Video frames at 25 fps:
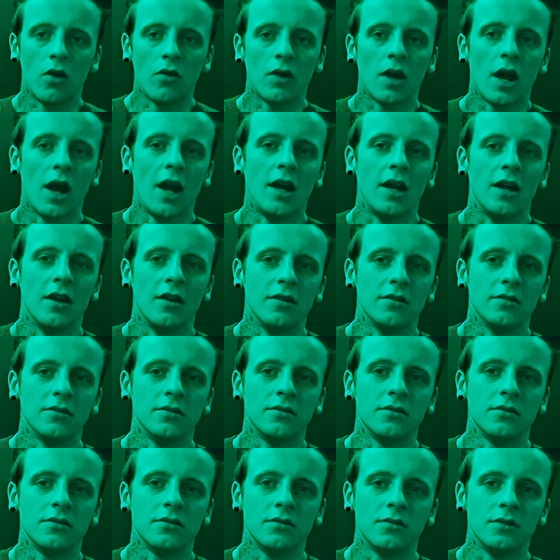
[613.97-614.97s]
okay,
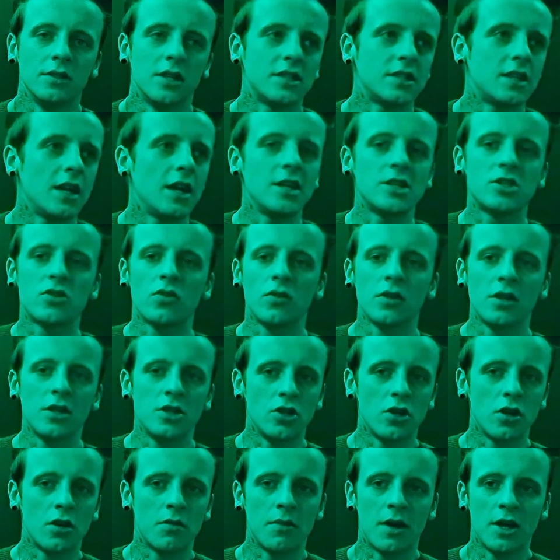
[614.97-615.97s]
just say it's all
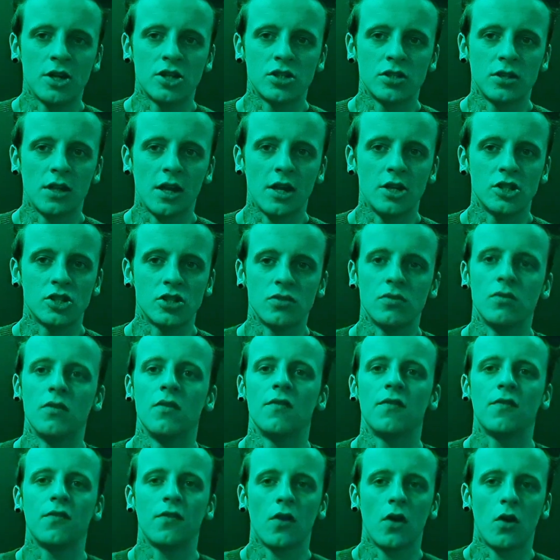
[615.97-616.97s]
in your imagination.
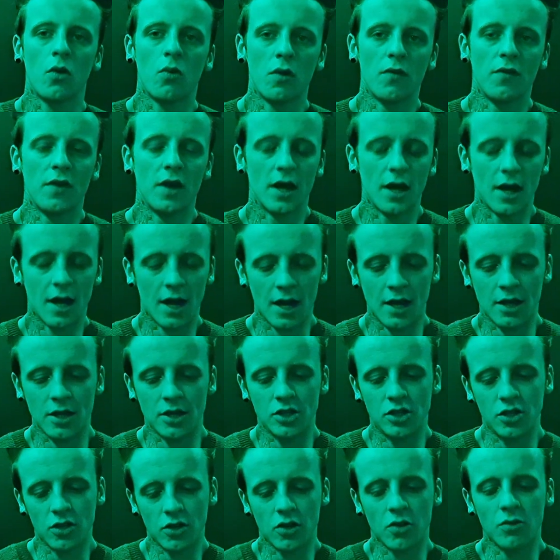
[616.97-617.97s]
Flow with it.
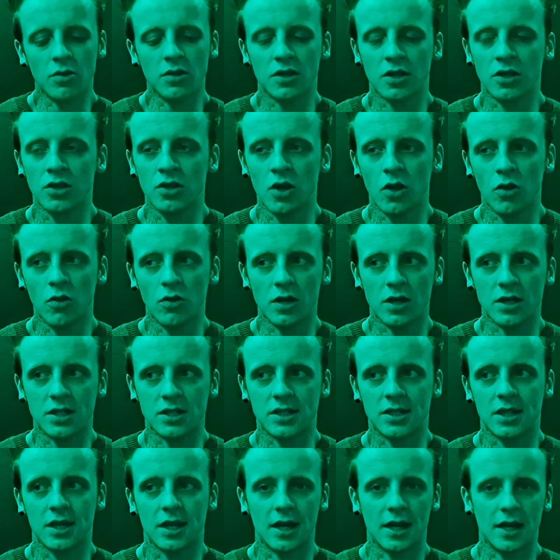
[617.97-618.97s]
And you're going to
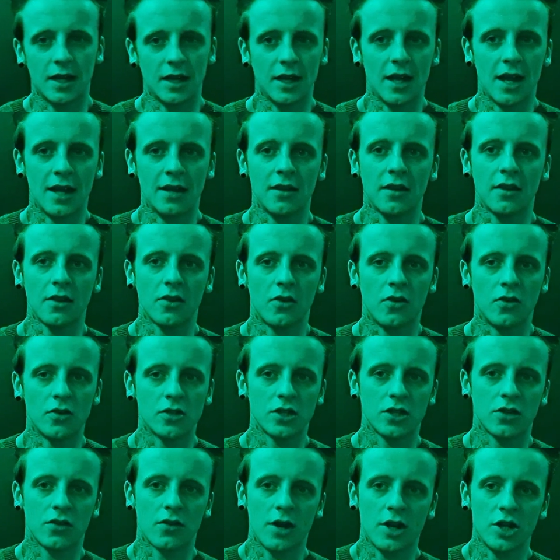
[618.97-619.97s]
notice that at the end of the
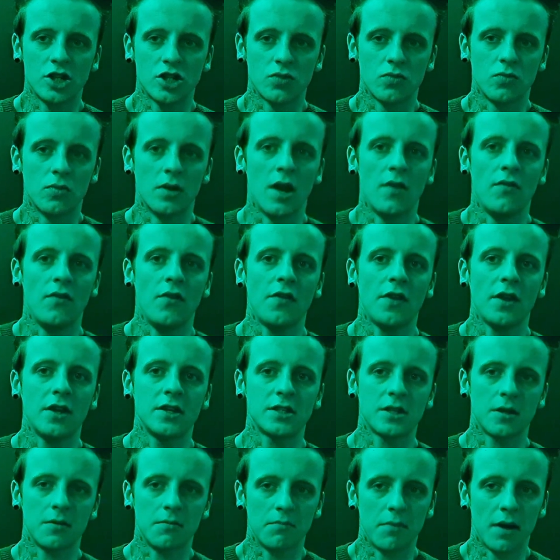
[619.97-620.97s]
consecration, when everything
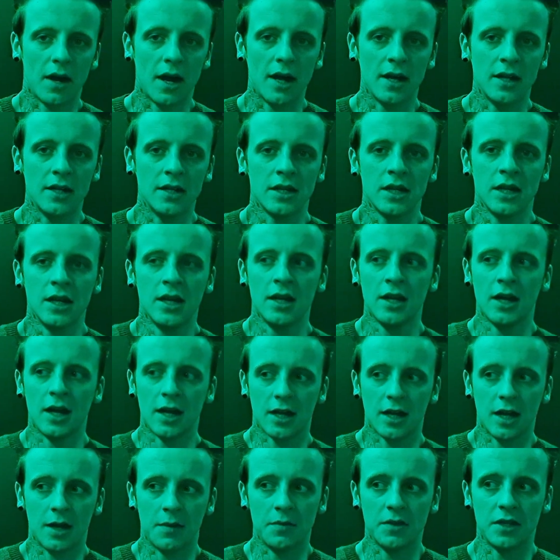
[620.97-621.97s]
is combined
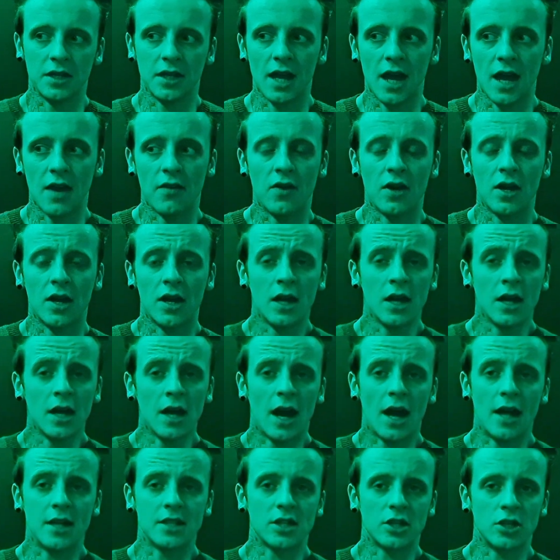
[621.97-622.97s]
and come together
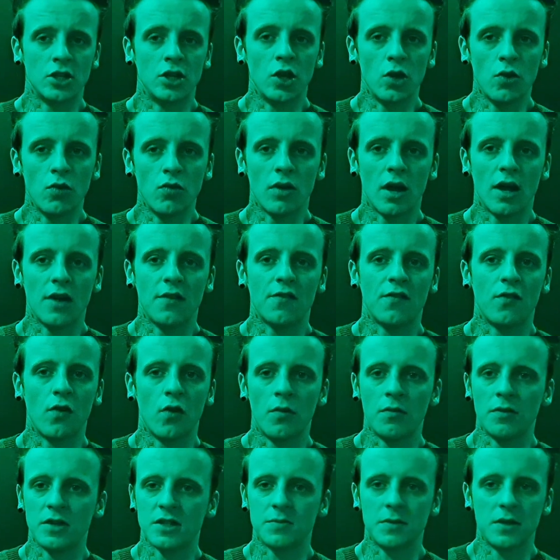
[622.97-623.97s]
and it's a new life
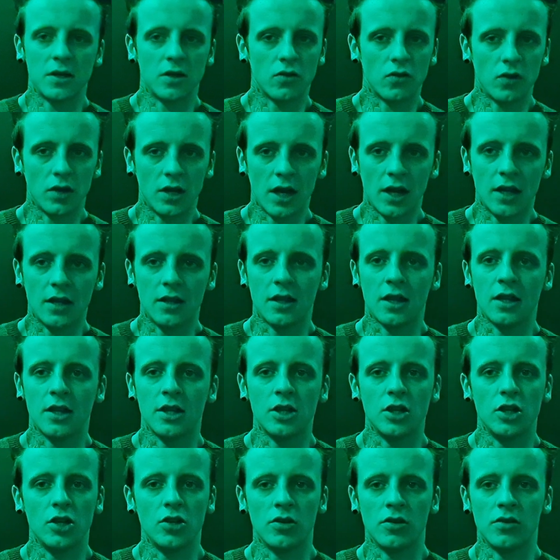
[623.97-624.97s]
form that's been
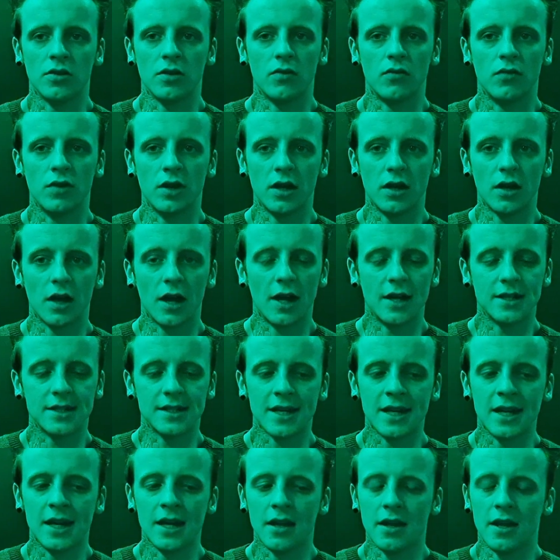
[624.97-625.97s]
created, you're going to
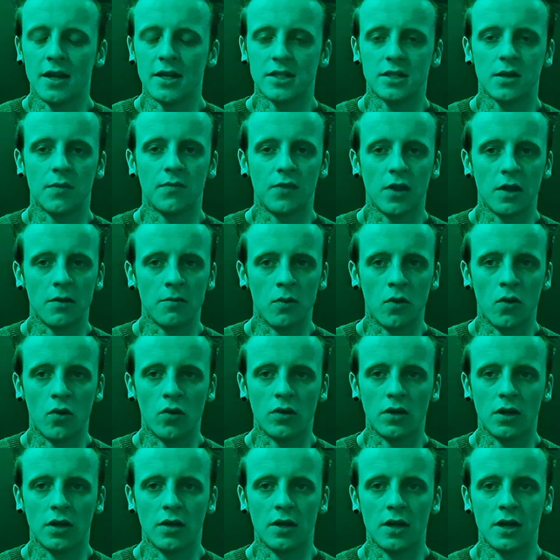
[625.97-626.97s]
realize there's something
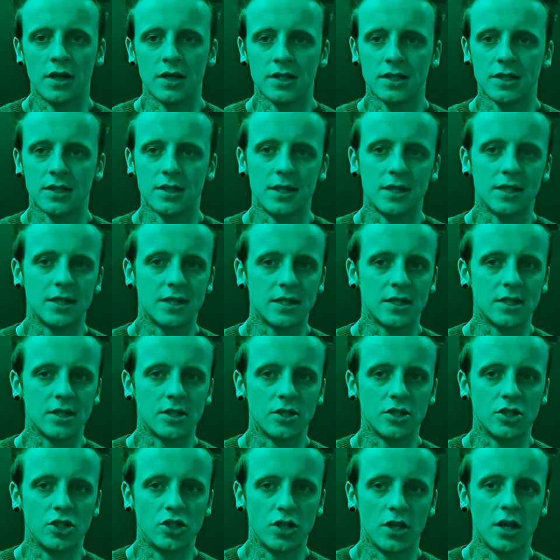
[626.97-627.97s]
more in this. This
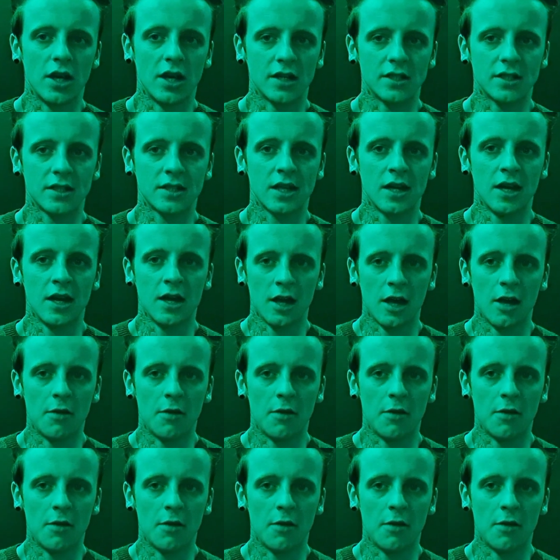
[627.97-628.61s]
isn't just